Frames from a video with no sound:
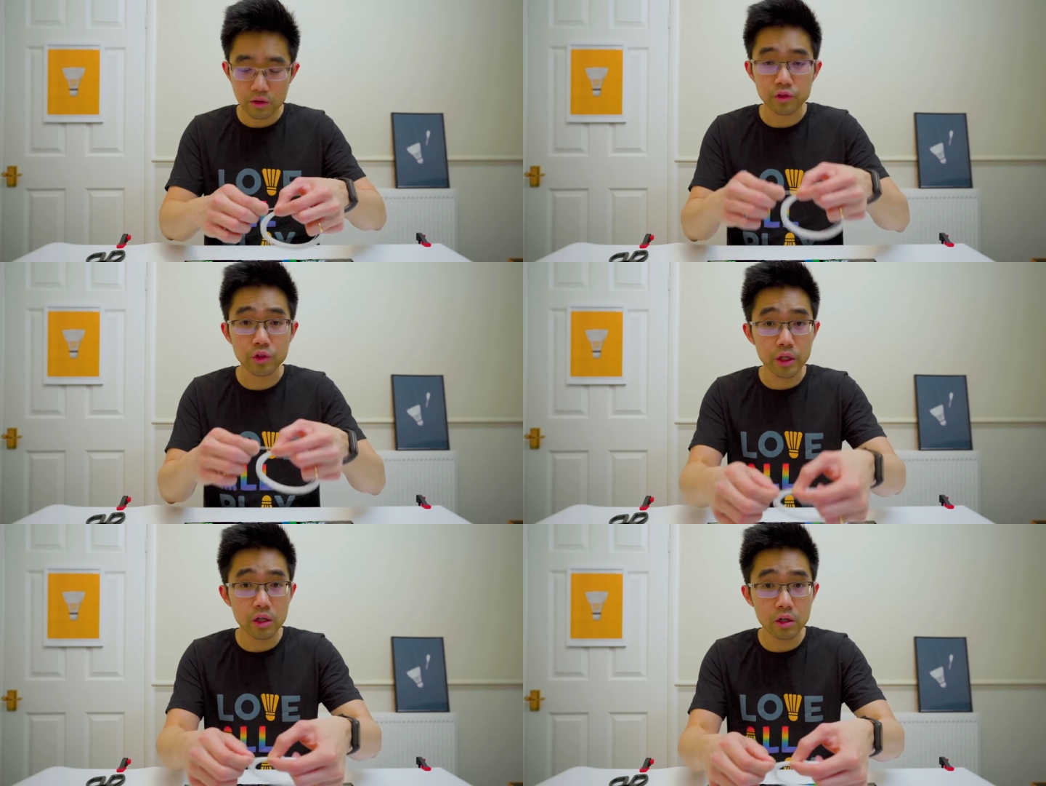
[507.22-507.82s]

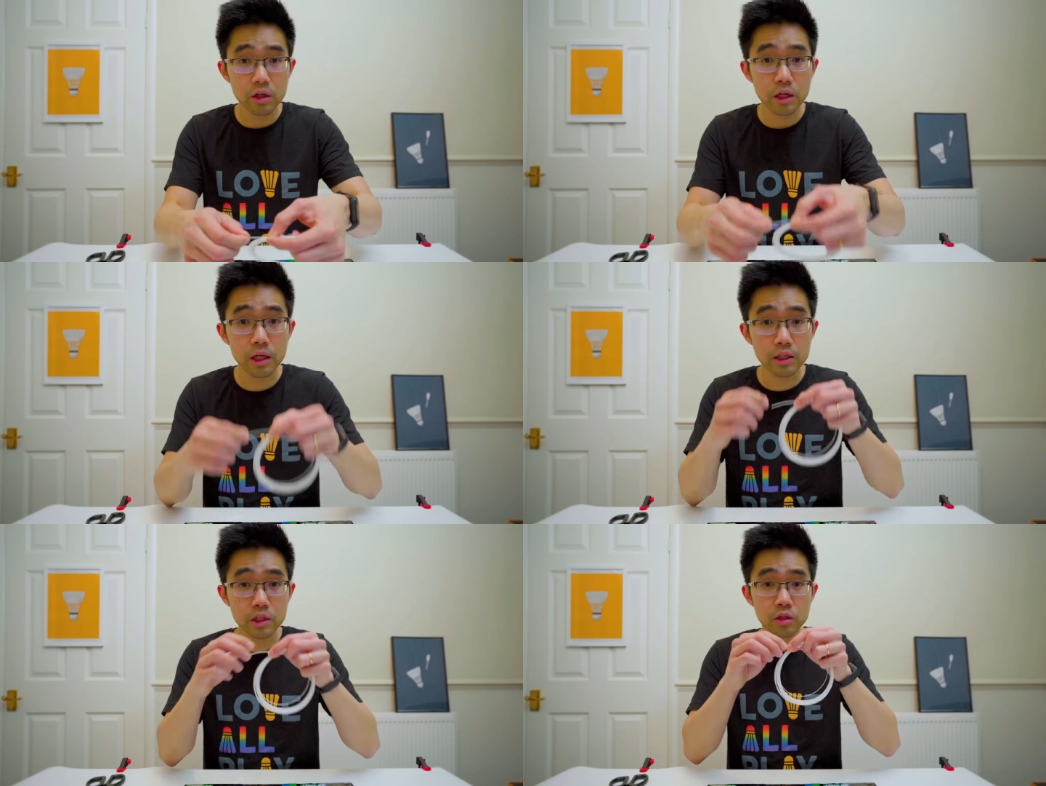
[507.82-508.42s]
So here
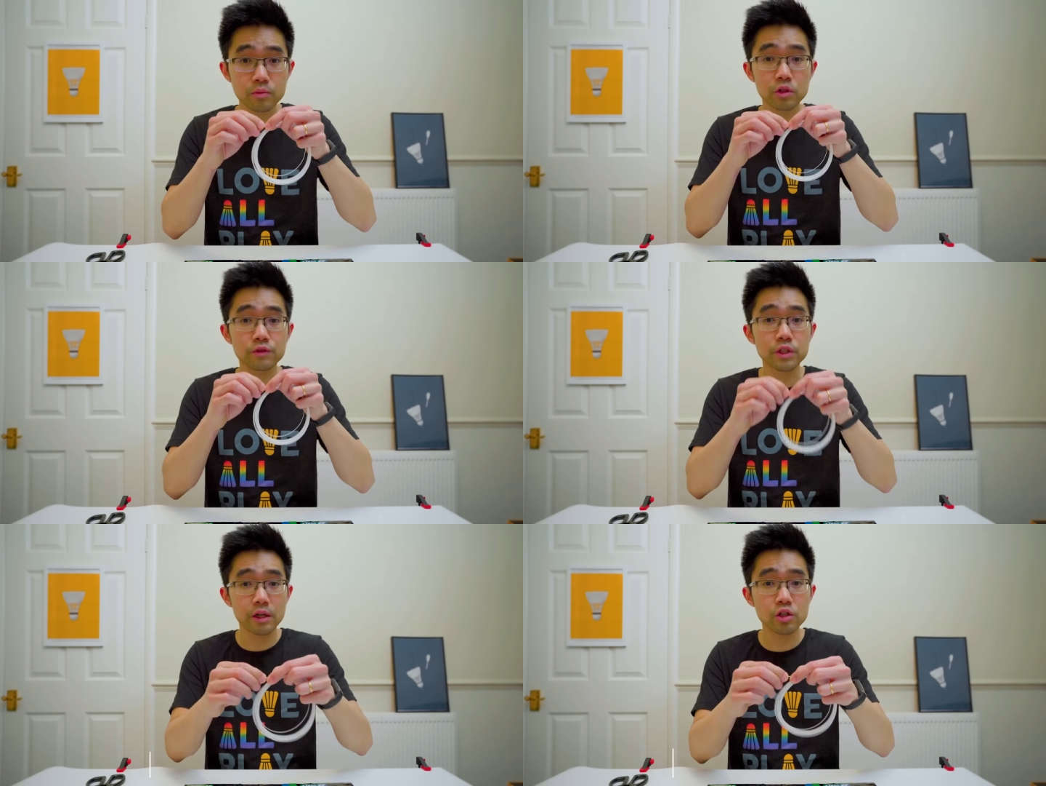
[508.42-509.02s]
in terms
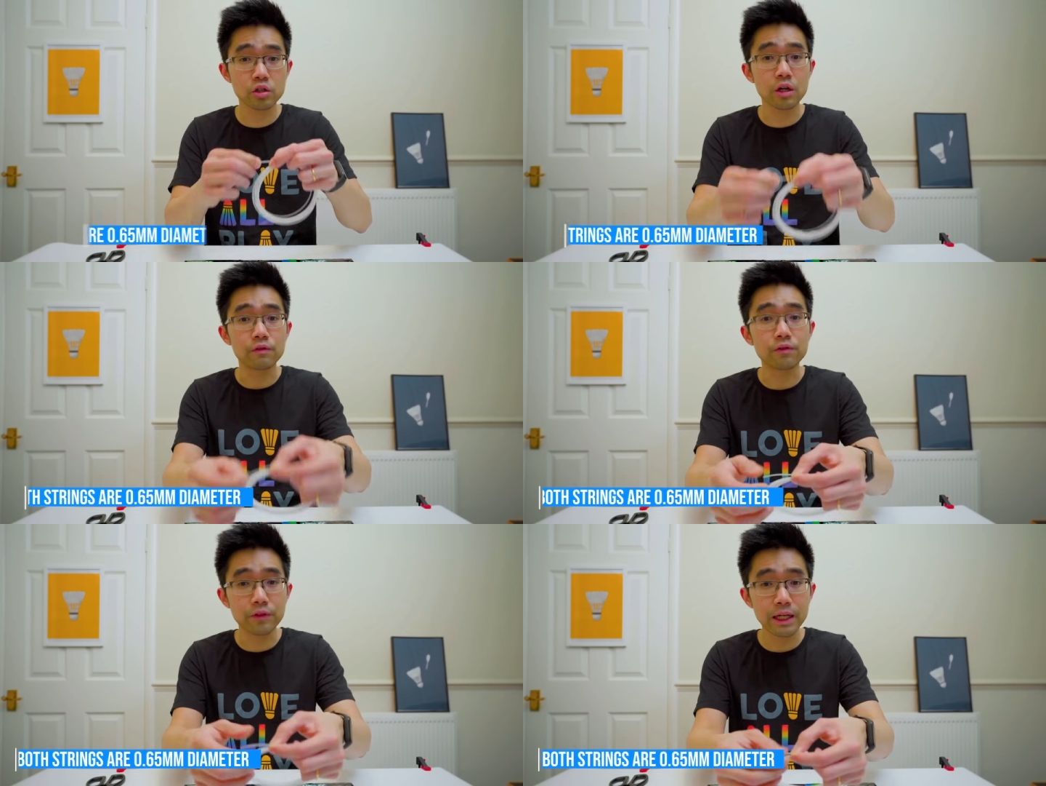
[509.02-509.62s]
of texture
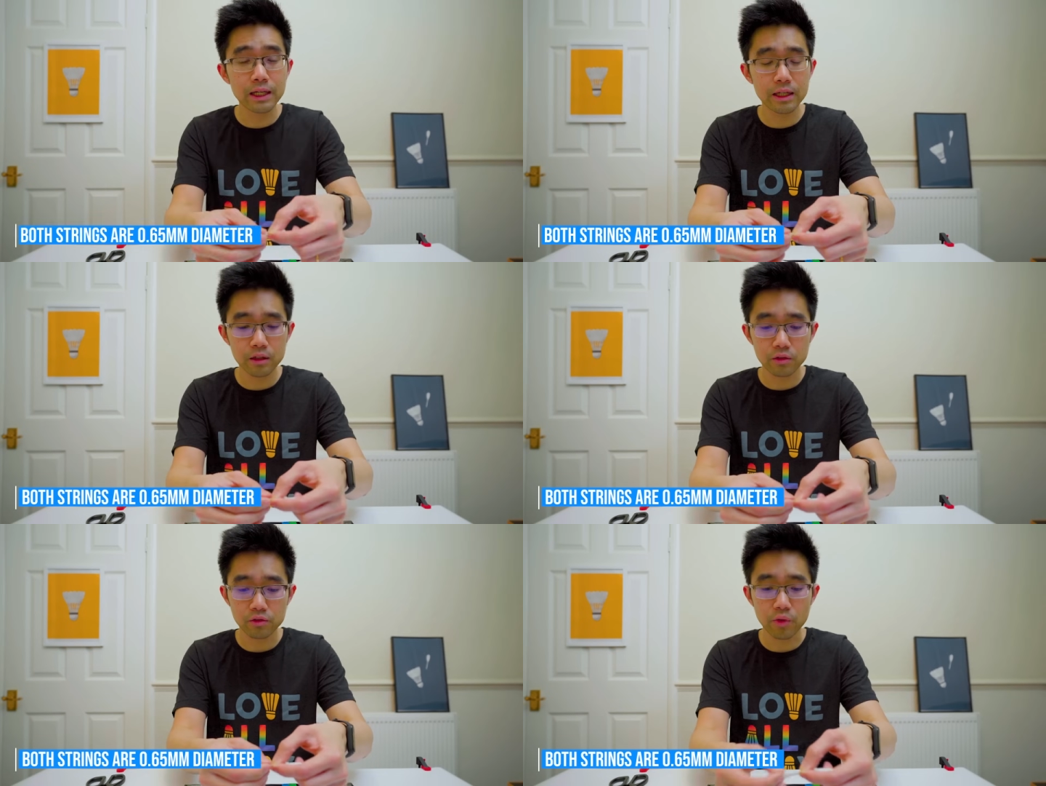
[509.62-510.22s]
and
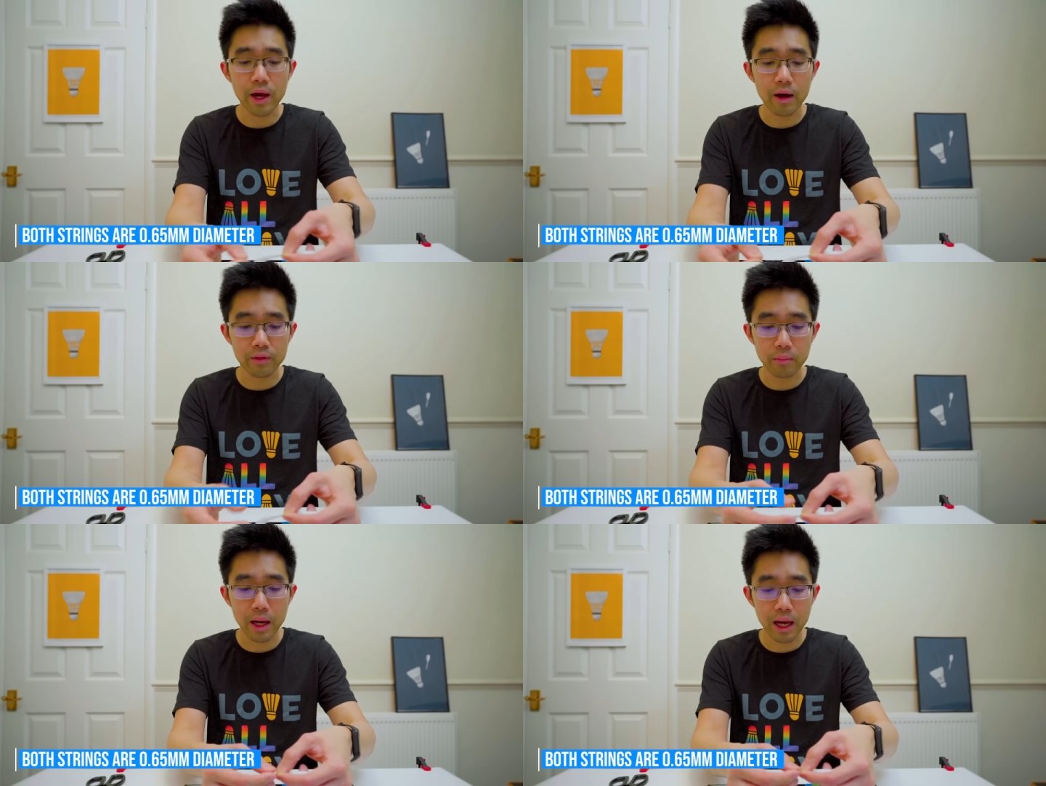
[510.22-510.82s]
feeling right out
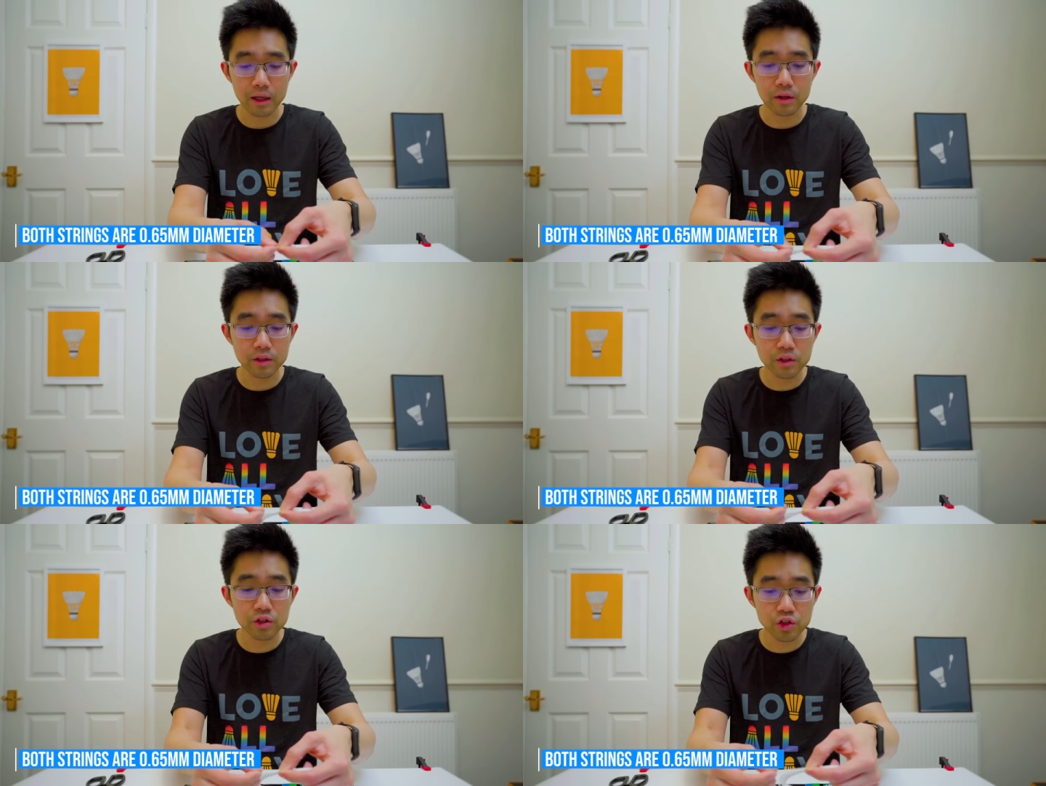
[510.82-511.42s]
the pack,
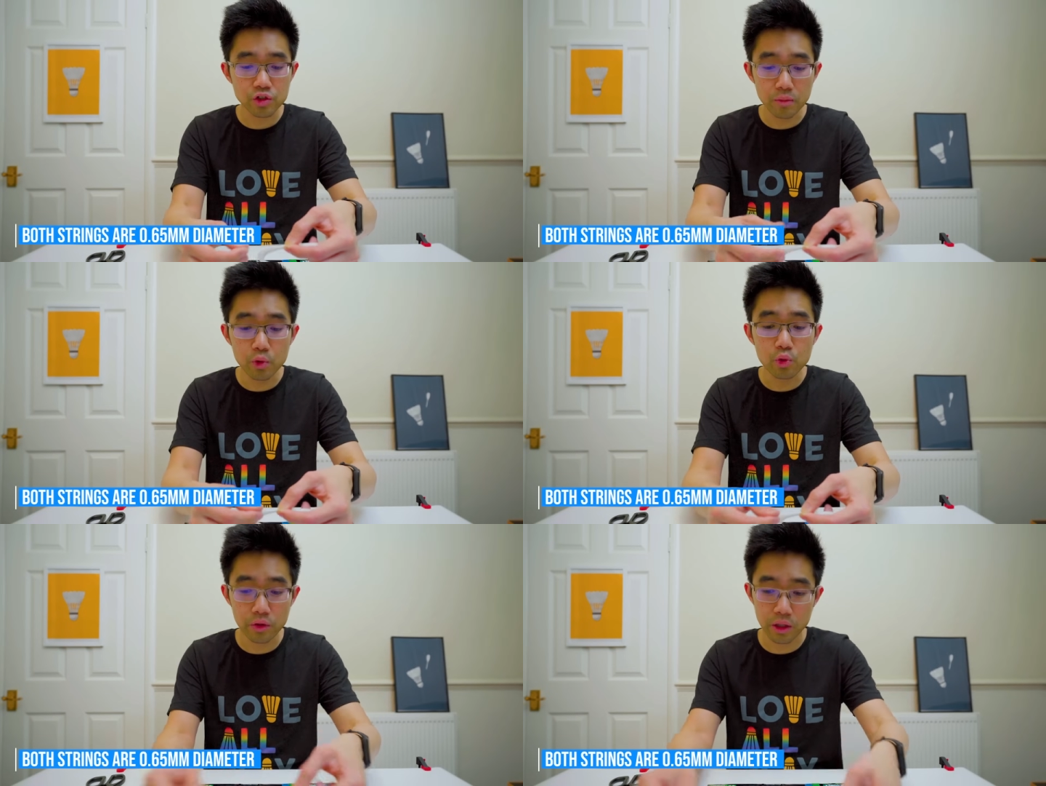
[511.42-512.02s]
this is
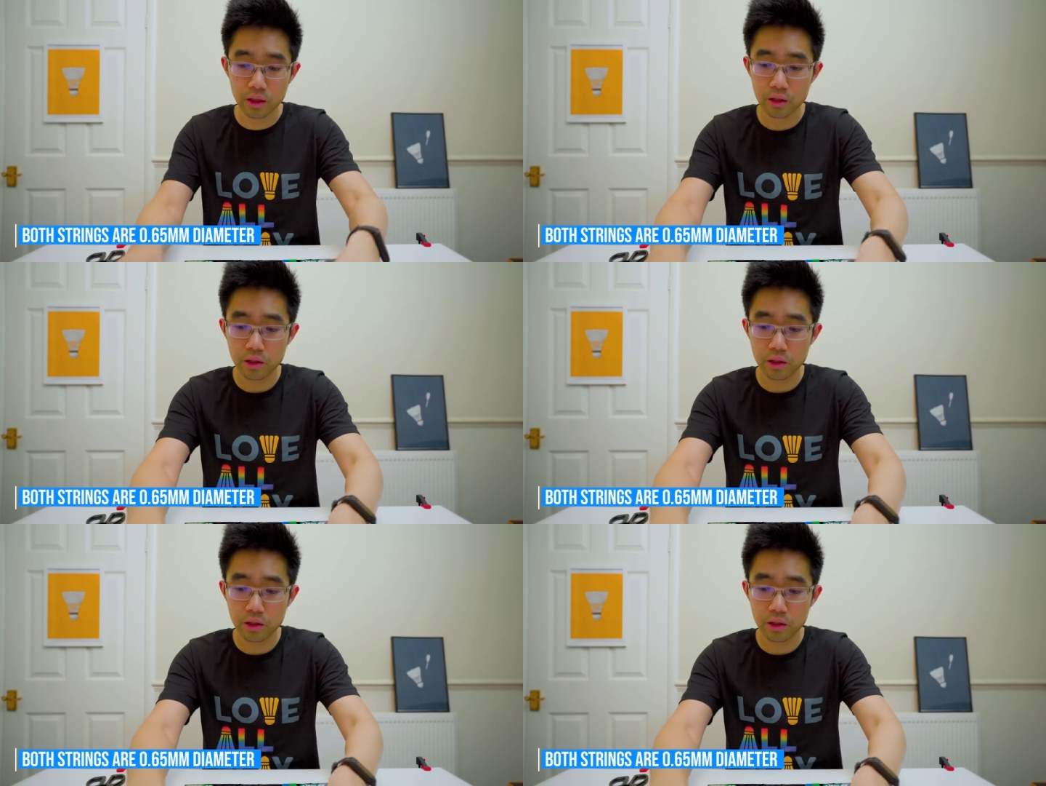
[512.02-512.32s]
smoother